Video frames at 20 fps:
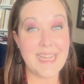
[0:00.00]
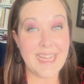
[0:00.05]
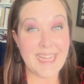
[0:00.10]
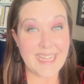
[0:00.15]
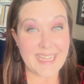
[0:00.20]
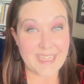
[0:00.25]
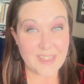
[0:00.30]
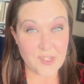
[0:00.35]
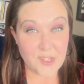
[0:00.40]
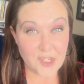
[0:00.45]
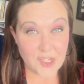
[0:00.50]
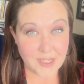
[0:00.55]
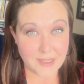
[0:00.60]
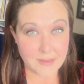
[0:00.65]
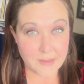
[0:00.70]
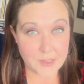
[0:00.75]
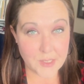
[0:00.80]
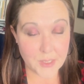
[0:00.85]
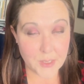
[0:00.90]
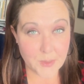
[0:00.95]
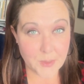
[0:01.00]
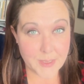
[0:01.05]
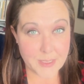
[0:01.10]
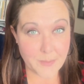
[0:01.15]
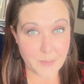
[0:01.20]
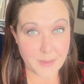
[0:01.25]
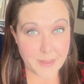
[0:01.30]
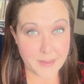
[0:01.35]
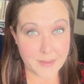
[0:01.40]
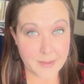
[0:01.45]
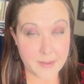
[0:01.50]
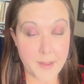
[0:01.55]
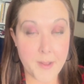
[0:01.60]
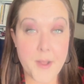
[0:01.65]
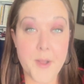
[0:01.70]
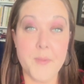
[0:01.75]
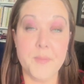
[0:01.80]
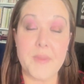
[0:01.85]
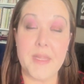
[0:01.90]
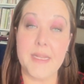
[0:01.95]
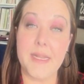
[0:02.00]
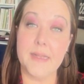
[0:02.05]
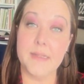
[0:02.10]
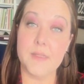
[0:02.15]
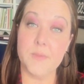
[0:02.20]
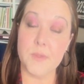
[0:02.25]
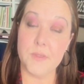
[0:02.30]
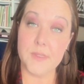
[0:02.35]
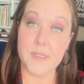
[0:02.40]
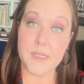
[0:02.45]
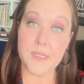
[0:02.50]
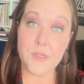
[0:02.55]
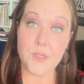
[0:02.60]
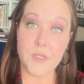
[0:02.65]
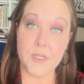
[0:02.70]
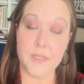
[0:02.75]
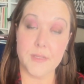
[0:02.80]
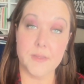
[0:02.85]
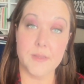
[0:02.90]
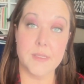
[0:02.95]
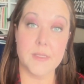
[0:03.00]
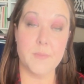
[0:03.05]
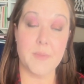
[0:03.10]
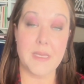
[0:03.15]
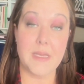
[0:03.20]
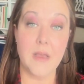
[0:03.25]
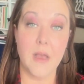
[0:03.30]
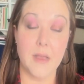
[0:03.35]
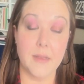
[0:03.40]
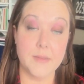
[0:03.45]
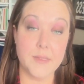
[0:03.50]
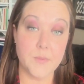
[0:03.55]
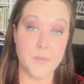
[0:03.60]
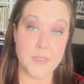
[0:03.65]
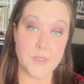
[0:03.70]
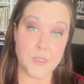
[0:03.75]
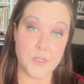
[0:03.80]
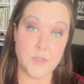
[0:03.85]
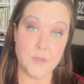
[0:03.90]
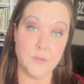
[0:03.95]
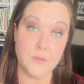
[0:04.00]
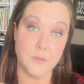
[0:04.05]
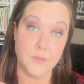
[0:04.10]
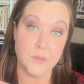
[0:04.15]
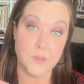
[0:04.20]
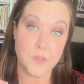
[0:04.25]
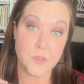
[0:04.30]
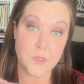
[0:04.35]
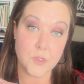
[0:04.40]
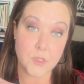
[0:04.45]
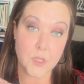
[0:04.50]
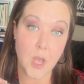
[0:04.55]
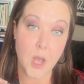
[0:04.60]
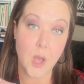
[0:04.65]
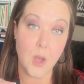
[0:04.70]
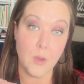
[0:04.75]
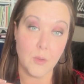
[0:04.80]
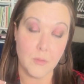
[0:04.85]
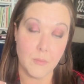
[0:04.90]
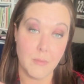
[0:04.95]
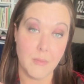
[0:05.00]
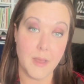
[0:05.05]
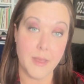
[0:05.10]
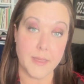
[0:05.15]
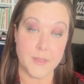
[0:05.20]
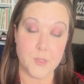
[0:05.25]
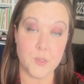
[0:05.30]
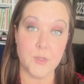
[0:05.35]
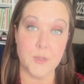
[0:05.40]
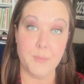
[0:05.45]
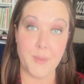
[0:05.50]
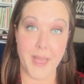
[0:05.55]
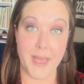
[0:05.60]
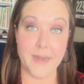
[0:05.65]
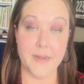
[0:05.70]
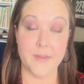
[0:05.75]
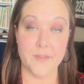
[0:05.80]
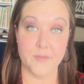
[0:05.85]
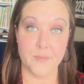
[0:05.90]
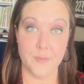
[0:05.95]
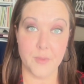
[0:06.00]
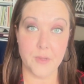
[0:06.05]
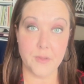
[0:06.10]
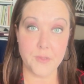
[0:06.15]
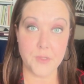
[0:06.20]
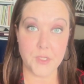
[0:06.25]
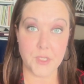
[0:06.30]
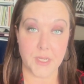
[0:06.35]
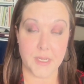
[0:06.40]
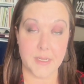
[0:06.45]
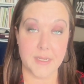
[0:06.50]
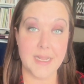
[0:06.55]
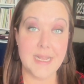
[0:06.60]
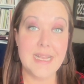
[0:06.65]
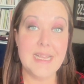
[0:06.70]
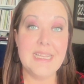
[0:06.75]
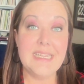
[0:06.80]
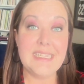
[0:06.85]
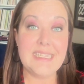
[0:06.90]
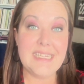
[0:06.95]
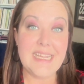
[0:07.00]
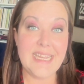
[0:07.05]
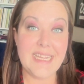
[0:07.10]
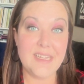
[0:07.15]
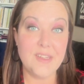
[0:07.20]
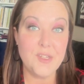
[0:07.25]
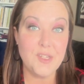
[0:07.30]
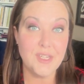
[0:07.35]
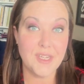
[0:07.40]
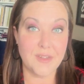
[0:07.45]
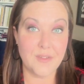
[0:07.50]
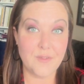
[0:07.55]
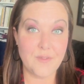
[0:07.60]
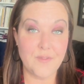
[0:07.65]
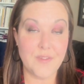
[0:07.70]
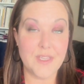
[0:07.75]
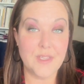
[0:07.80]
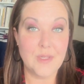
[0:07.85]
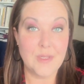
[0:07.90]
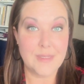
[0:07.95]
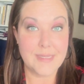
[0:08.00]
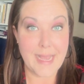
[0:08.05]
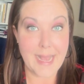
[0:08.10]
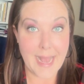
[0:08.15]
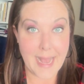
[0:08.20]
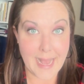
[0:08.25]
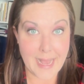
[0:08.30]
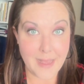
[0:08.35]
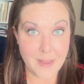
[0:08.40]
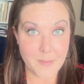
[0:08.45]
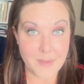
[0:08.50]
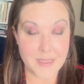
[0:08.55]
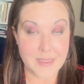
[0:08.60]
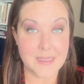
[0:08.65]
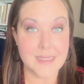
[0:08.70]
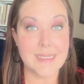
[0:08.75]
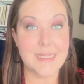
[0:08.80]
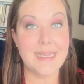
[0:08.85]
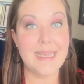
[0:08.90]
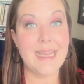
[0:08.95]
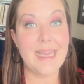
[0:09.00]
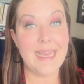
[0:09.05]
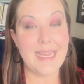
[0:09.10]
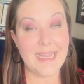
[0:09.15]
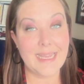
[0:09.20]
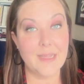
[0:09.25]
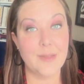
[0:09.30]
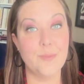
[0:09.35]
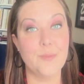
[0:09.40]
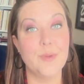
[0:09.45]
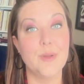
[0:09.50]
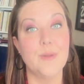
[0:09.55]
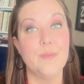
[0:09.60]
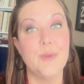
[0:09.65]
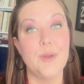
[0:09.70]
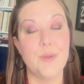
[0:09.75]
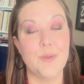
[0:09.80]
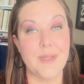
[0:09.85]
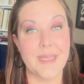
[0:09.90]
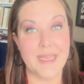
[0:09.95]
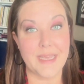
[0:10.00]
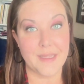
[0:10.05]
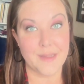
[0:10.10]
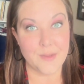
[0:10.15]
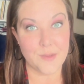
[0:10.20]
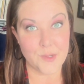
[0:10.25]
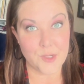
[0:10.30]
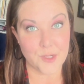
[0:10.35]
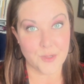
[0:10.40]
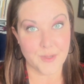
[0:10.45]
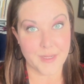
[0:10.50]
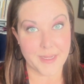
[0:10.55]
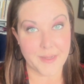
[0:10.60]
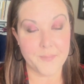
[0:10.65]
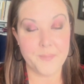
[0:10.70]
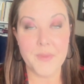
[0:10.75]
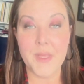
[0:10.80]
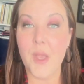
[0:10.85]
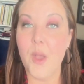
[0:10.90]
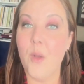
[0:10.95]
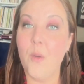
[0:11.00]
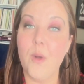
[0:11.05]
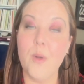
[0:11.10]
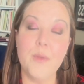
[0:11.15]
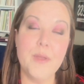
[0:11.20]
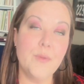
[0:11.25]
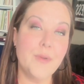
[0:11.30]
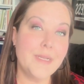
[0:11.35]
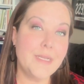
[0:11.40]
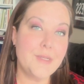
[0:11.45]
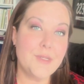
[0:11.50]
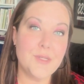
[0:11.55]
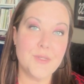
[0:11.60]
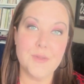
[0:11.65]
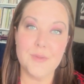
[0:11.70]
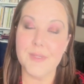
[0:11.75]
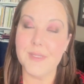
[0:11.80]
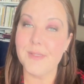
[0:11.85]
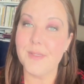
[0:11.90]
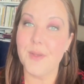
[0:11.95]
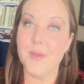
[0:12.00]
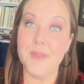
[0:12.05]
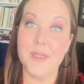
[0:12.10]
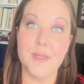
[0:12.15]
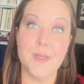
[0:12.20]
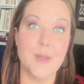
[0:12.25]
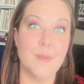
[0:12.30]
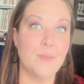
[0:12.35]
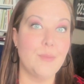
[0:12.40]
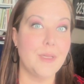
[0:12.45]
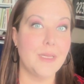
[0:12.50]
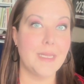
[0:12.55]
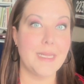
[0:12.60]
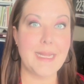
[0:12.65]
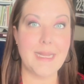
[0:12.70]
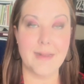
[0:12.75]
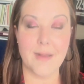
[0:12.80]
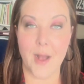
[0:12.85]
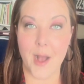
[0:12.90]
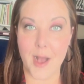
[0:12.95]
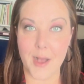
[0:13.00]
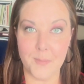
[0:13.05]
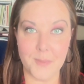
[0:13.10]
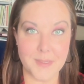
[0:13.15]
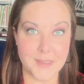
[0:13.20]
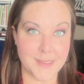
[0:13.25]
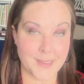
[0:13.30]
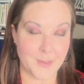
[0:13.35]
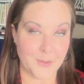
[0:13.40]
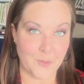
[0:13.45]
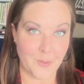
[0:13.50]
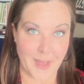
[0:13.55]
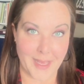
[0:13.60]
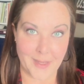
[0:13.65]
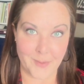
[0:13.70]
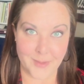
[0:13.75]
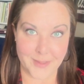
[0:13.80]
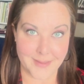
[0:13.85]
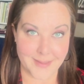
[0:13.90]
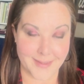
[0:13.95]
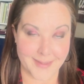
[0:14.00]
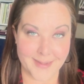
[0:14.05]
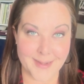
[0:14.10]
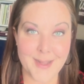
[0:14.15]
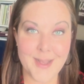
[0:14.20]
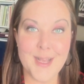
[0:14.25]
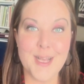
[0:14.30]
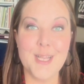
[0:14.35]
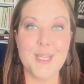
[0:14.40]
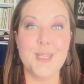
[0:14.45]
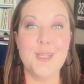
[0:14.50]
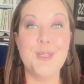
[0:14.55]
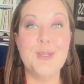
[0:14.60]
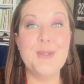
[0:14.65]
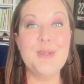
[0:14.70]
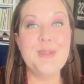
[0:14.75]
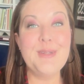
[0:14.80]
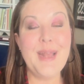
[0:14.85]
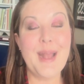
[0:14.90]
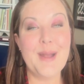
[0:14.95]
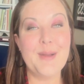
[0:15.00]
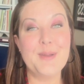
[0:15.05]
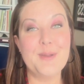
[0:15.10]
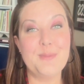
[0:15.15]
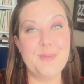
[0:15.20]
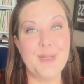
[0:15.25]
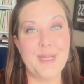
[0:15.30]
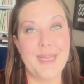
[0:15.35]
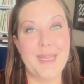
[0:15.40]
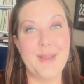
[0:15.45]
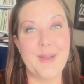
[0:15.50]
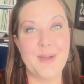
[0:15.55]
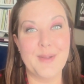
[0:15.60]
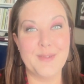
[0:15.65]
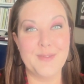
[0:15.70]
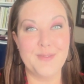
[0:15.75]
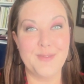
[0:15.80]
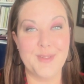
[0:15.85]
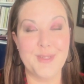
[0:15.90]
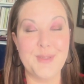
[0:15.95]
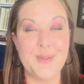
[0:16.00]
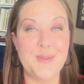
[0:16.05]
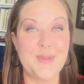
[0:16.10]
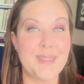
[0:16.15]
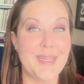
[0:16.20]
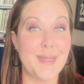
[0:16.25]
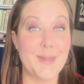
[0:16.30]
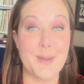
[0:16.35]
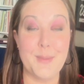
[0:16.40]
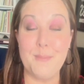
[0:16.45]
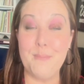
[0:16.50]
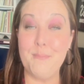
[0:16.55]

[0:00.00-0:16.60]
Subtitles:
tension to creep in. And as musicians, because we do so much repetitive motion, tension-filled habits can promote injury. What we want to do is go the complete opposite way with it. Learn how to play our flute in a